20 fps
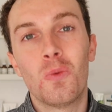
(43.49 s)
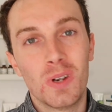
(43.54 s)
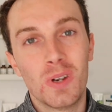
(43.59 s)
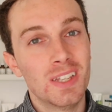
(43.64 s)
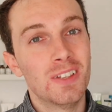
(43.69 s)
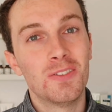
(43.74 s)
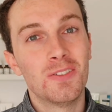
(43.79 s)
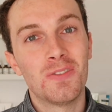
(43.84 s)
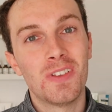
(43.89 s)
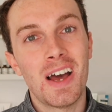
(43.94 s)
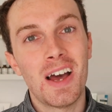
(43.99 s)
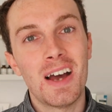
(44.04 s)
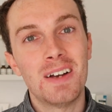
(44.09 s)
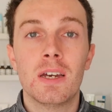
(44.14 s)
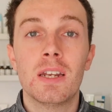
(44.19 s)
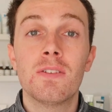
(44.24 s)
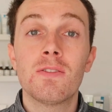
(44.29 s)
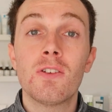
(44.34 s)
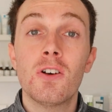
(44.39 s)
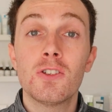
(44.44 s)
We love that.
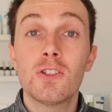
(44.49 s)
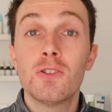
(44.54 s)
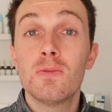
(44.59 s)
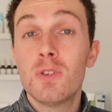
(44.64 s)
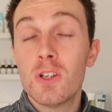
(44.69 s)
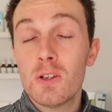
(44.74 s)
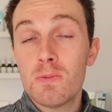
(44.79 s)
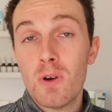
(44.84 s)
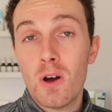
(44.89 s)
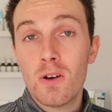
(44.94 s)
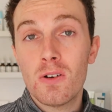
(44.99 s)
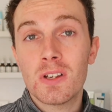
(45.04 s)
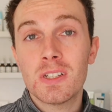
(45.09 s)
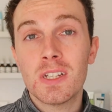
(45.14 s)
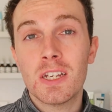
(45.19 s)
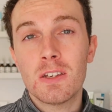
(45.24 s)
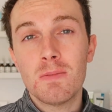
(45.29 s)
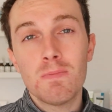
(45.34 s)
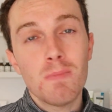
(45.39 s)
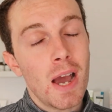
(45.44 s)
And I've got some new products
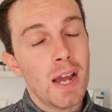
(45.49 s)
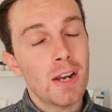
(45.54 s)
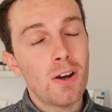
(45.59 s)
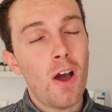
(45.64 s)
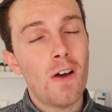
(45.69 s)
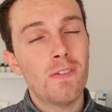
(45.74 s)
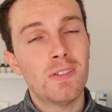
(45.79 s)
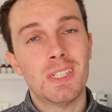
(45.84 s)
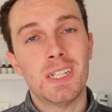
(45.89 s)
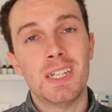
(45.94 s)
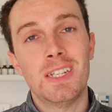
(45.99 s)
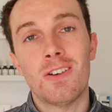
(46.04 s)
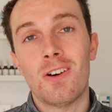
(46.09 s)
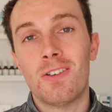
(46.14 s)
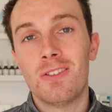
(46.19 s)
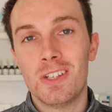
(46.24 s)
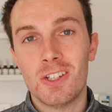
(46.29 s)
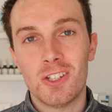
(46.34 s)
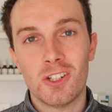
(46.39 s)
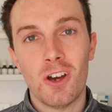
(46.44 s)
that you might not have seen
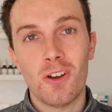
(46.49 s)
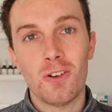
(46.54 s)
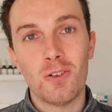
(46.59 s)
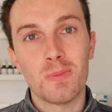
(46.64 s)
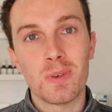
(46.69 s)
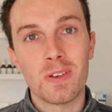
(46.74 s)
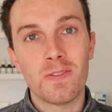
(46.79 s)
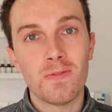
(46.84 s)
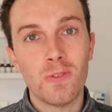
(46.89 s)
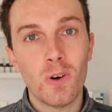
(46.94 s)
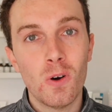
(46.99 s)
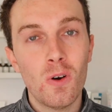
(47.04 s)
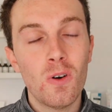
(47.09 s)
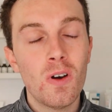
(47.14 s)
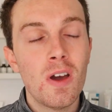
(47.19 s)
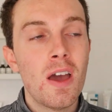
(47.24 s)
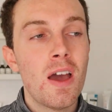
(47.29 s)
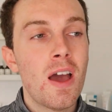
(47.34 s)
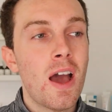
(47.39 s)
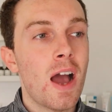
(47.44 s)
on this channel
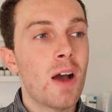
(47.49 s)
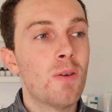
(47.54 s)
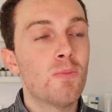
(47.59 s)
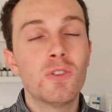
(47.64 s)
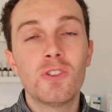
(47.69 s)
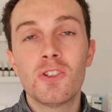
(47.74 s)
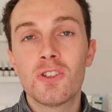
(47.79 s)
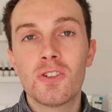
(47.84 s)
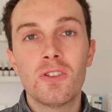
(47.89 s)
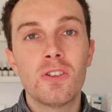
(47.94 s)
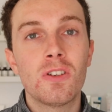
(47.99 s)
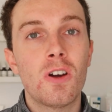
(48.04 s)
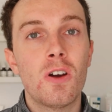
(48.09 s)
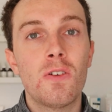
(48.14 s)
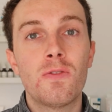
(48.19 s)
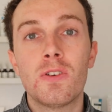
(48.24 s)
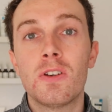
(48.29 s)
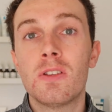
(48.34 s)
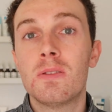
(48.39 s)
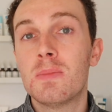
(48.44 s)
before, and we're just going to
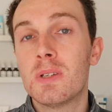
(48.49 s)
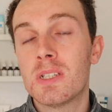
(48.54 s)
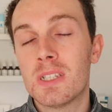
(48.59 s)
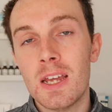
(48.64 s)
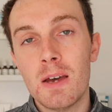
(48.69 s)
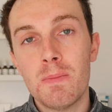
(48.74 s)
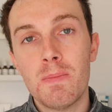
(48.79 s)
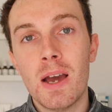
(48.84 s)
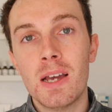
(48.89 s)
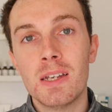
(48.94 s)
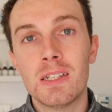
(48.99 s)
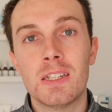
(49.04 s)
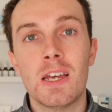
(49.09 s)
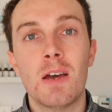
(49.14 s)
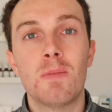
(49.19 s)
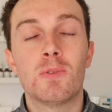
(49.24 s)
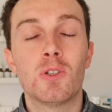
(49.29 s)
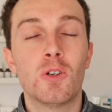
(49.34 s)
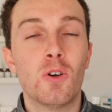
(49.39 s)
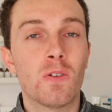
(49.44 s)
go through them step by
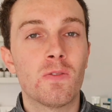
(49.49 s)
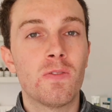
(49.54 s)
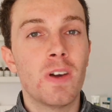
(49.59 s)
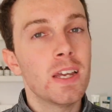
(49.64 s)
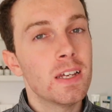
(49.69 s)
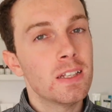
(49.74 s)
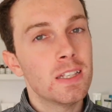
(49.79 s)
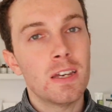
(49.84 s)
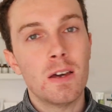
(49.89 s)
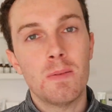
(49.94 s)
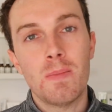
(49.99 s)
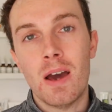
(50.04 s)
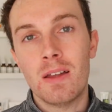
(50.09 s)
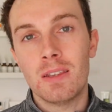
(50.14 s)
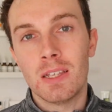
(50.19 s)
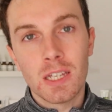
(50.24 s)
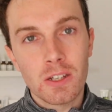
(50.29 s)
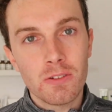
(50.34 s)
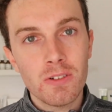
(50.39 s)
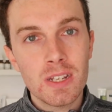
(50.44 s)
step, talk vaguely about
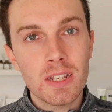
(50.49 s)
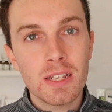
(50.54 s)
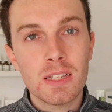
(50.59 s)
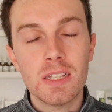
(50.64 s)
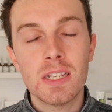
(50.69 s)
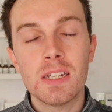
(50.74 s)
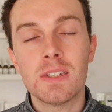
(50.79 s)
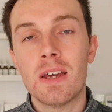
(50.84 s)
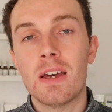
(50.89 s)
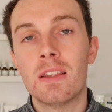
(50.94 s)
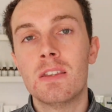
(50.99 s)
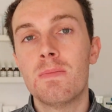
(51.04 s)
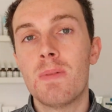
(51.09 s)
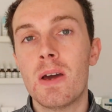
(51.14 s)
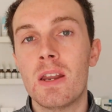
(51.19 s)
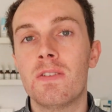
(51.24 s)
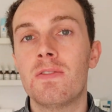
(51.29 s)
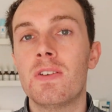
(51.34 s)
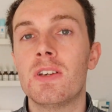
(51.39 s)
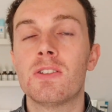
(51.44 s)
the ingredients list and the
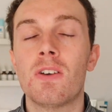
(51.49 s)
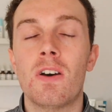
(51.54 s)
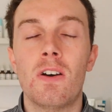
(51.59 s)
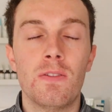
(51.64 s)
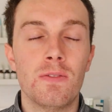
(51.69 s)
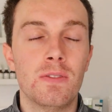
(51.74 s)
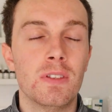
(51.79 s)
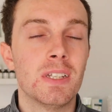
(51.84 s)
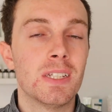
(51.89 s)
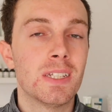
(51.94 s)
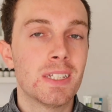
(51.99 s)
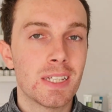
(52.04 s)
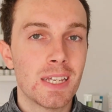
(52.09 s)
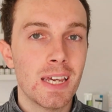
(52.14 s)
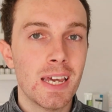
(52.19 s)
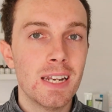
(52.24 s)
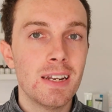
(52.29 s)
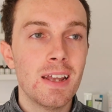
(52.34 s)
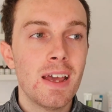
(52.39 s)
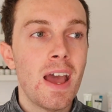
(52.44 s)
benefits on the
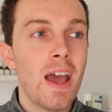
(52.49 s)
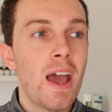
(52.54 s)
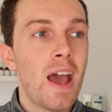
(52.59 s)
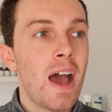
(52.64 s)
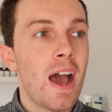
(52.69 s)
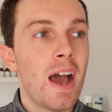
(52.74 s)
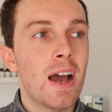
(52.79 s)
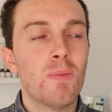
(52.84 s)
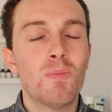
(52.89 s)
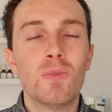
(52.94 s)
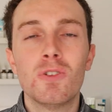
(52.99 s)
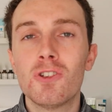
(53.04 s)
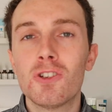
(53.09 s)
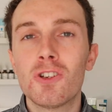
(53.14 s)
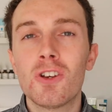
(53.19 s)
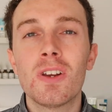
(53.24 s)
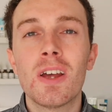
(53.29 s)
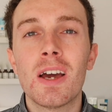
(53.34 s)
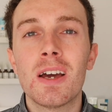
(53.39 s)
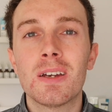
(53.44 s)
skin, and we're
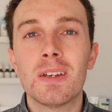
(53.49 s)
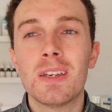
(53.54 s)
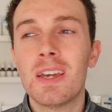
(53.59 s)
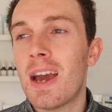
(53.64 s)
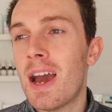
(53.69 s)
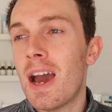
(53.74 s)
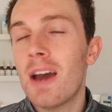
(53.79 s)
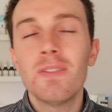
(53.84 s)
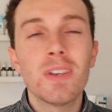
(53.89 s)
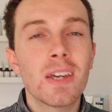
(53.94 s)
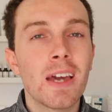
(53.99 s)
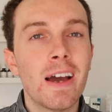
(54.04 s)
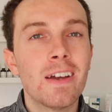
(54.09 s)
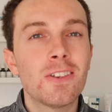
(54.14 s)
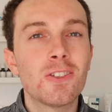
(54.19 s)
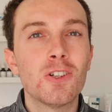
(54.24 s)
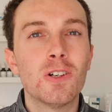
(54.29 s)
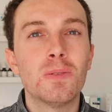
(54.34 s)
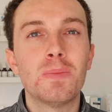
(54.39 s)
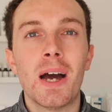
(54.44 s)
just going to, yeah, have a
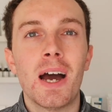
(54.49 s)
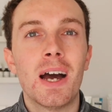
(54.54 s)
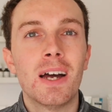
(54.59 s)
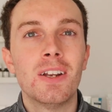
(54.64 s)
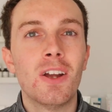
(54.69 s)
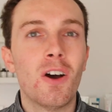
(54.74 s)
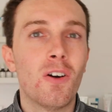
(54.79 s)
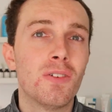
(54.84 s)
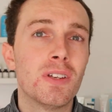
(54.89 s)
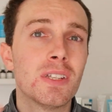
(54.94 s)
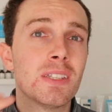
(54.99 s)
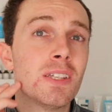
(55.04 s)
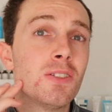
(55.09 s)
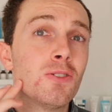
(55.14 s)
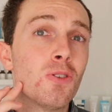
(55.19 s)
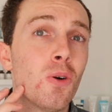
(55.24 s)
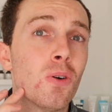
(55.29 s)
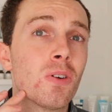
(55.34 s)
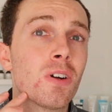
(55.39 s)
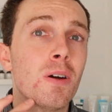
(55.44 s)
catch up and obviously
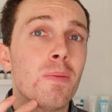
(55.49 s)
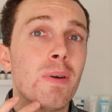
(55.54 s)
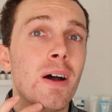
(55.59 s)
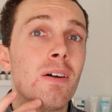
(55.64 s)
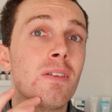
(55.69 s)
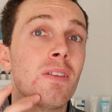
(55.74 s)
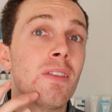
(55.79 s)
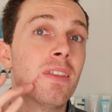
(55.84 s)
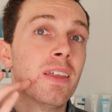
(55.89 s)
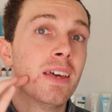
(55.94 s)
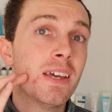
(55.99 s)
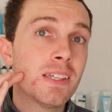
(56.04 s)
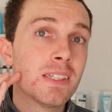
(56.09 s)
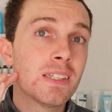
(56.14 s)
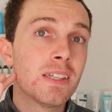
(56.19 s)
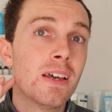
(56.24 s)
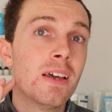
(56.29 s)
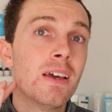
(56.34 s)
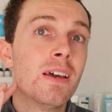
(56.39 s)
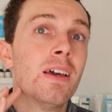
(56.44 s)
talk about
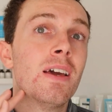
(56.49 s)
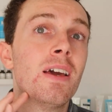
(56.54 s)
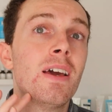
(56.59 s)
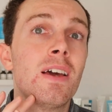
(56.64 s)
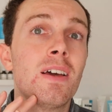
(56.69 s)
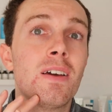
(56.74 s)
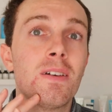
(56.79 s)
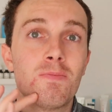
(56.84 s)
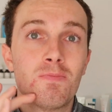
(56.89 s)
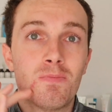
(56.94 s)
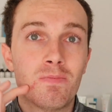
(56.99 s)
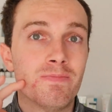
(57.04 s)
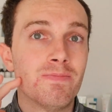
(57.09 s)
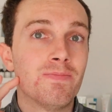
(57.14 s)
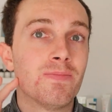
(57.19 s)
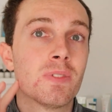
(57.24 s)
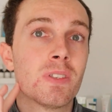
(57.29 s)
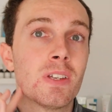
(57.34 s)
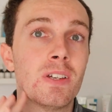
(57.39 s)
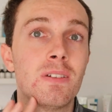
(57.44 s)
this
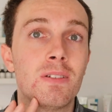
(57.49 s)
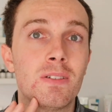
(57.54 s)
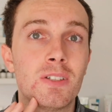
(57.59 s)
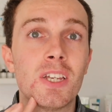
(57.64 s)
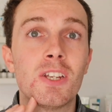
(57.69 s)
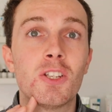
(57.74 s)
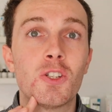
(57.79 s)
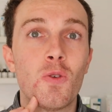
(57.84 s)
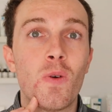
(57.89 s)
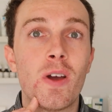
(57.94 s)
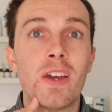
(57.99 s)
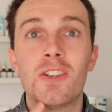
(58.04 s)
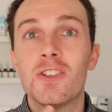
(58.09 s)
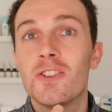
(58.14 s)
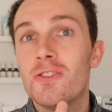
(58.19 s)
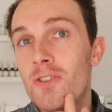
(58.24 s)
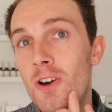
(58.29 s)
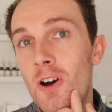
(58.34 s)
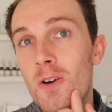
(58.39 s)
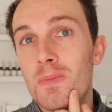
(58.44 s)

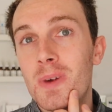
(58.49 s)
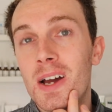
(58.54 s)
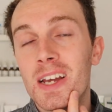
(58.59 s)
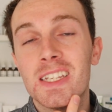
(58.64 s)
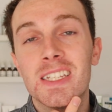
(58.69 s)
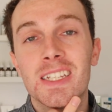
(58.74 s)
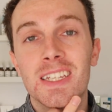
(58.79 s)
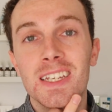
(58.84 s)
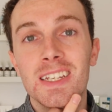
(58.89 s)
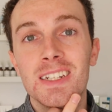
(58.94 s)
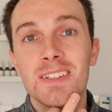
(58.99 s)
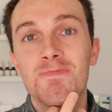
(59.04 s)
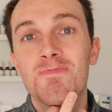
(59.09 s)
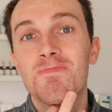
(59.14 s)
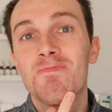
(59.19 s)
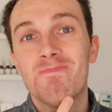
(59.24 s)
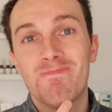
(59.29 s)
situation on my skin.